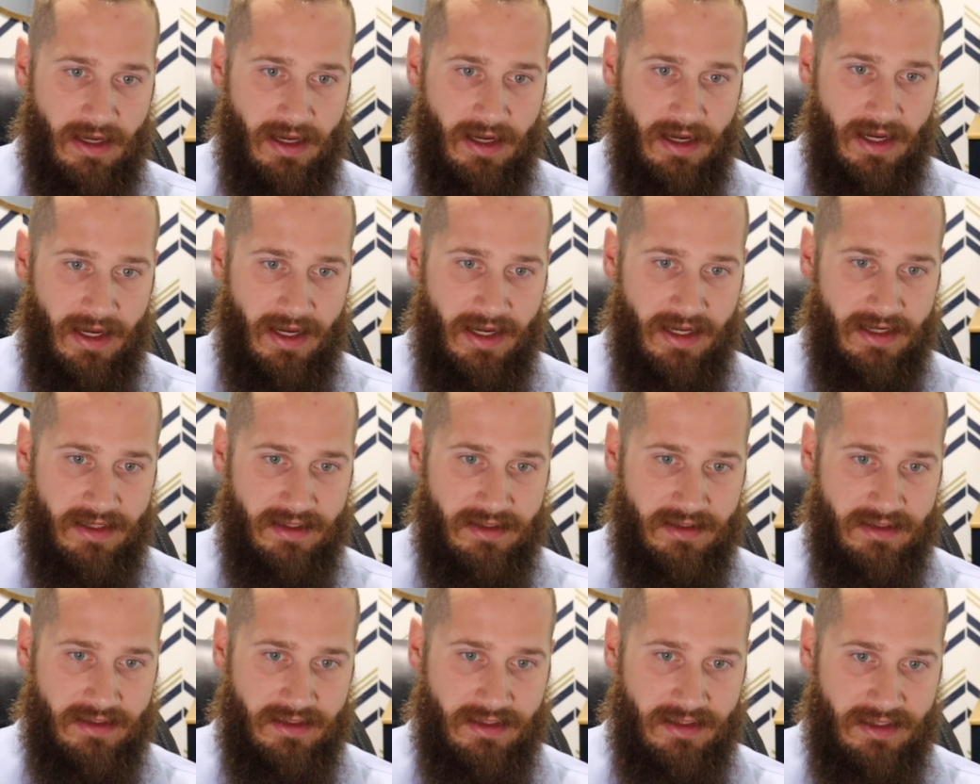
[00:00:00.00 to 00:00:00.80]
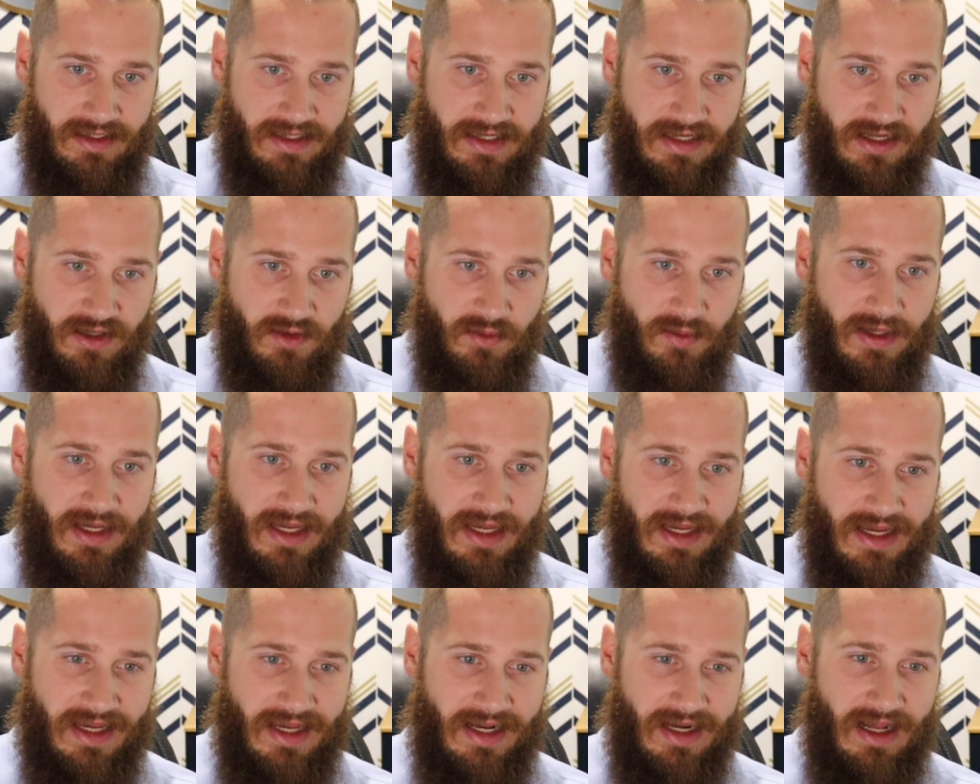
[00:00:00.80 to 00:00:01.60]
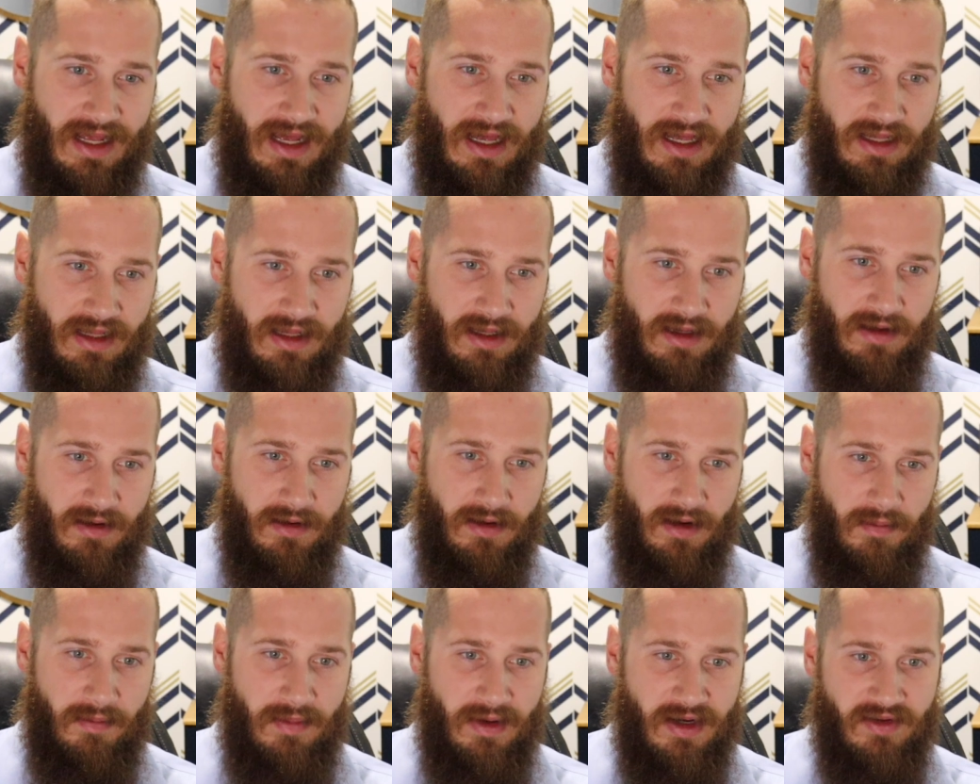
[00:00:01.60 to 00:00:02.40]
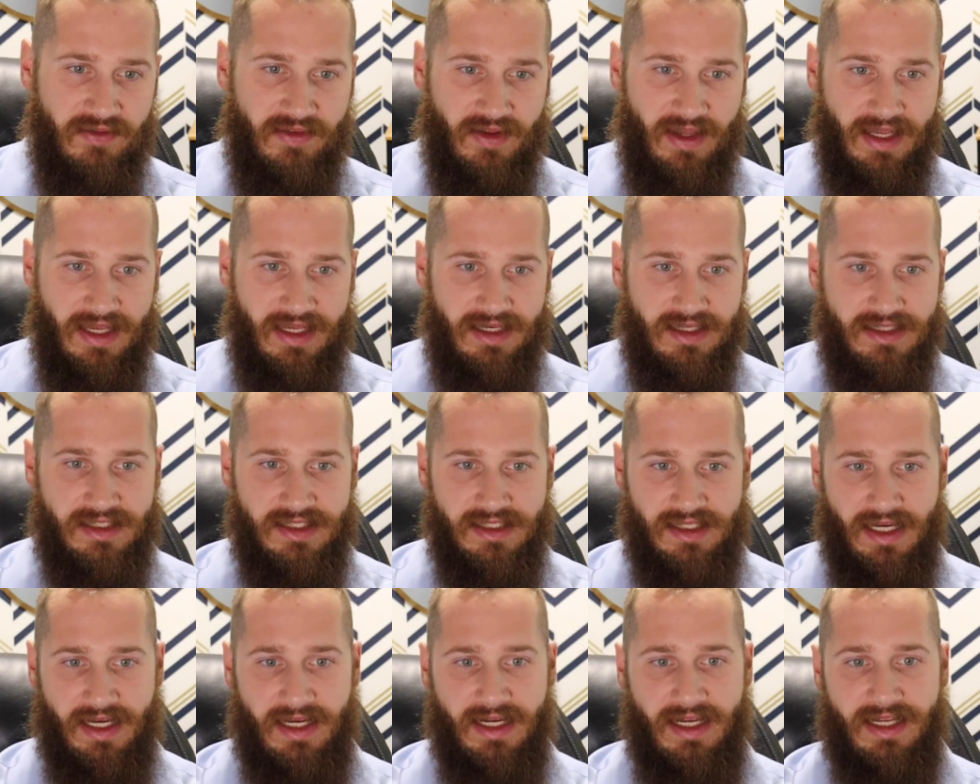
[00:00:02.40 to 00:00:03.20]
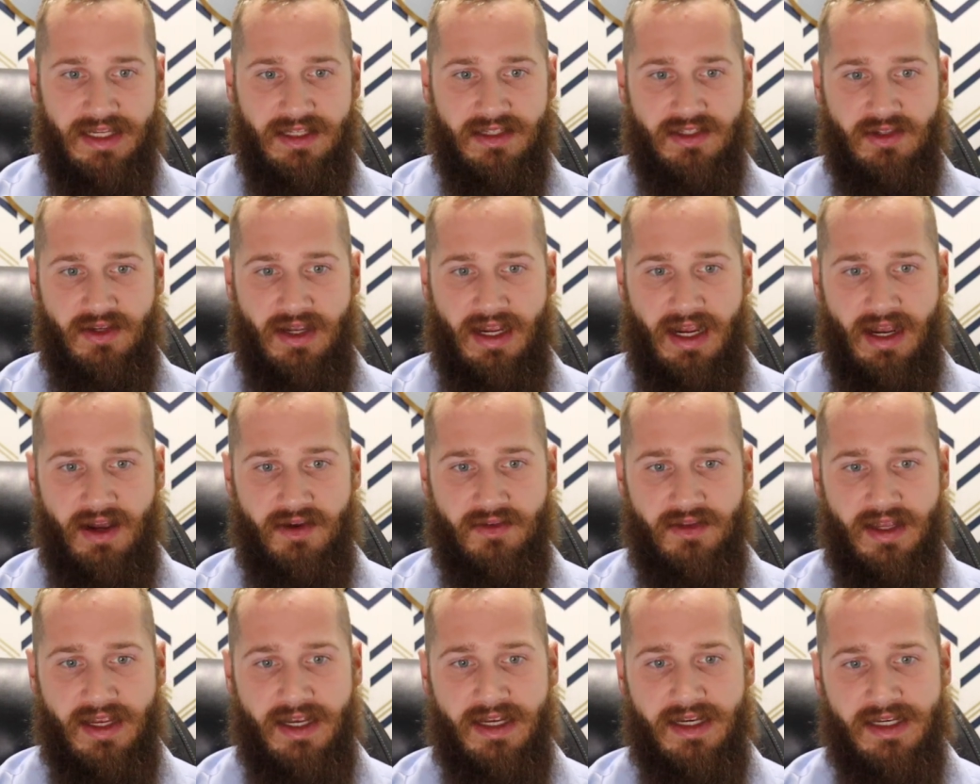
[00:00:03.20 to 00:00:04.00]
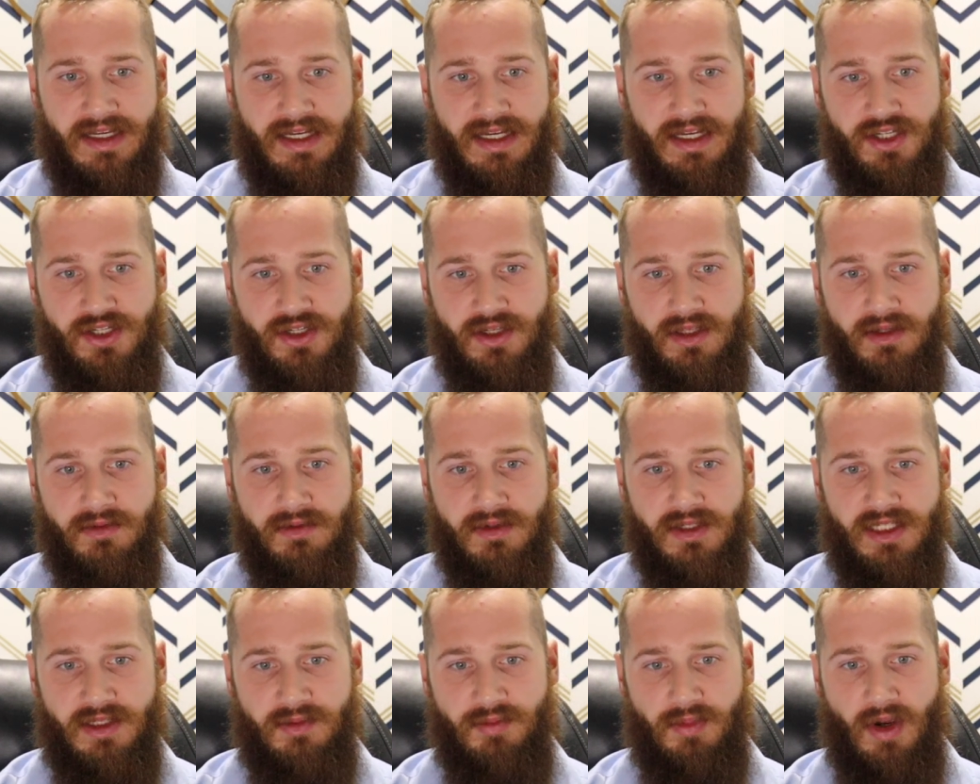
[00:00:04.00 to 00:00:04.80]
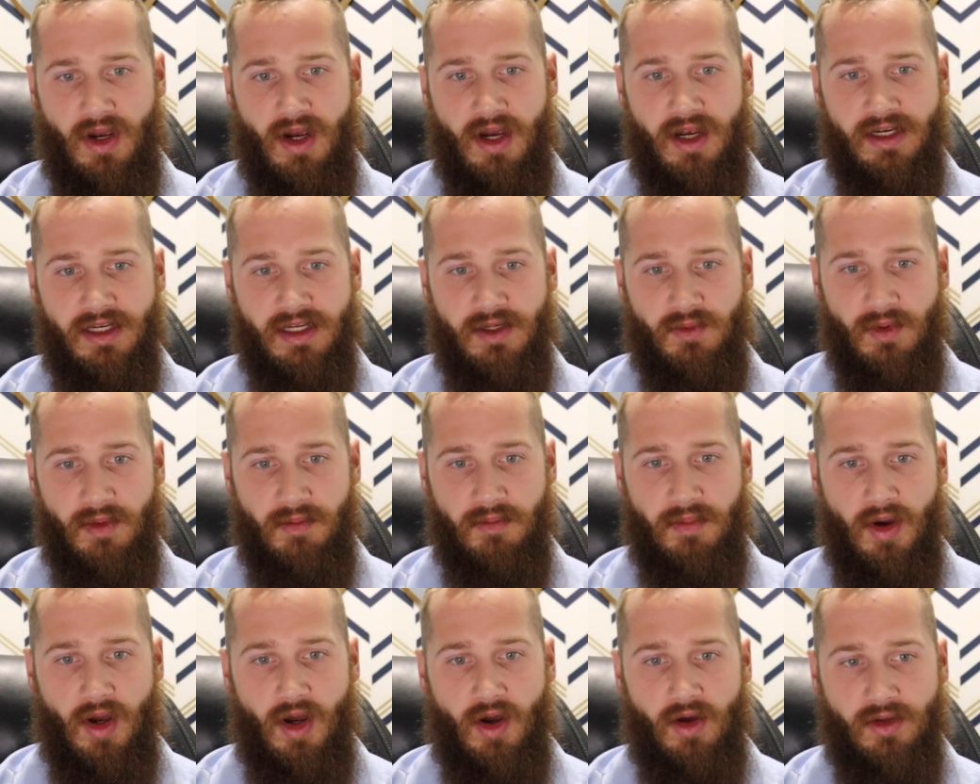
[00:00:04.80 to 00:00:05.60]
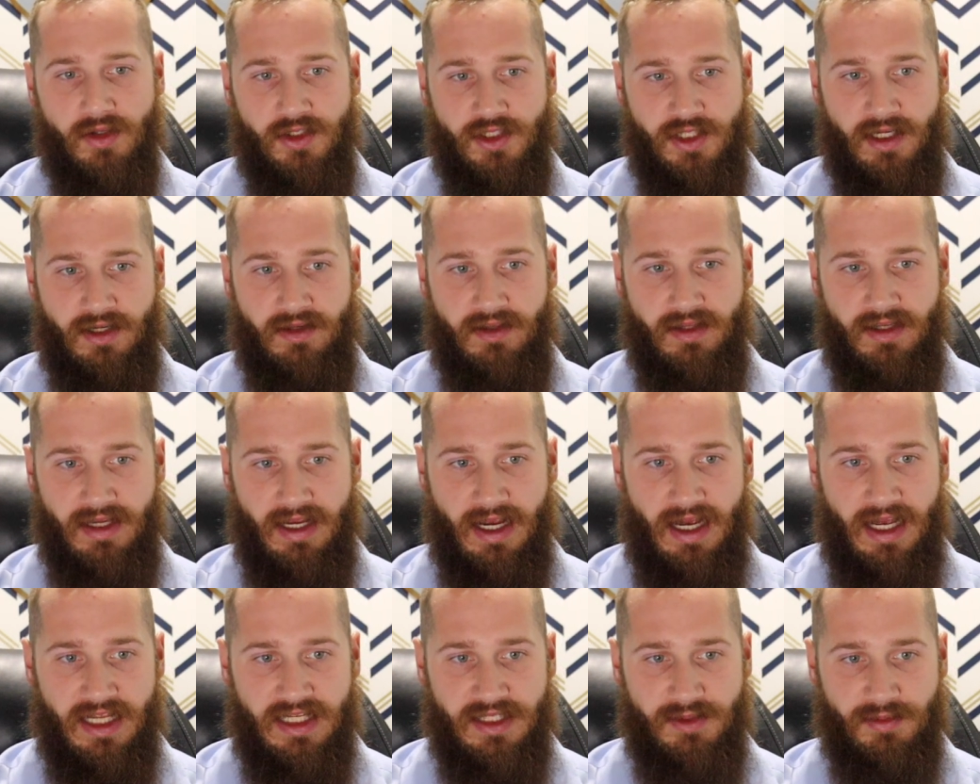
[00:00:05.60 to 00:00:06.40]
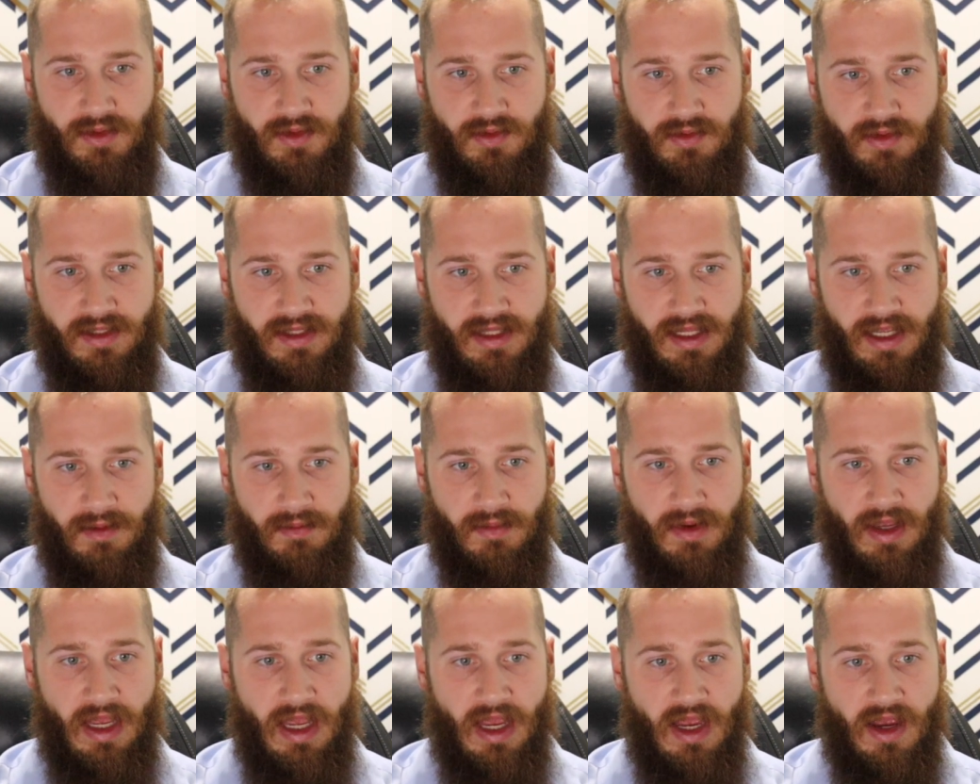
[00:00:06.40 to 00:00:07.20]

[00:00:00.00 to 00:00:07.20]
And here we get a, a, bit of insight into how they initially responded when Paul shared the gospel with them.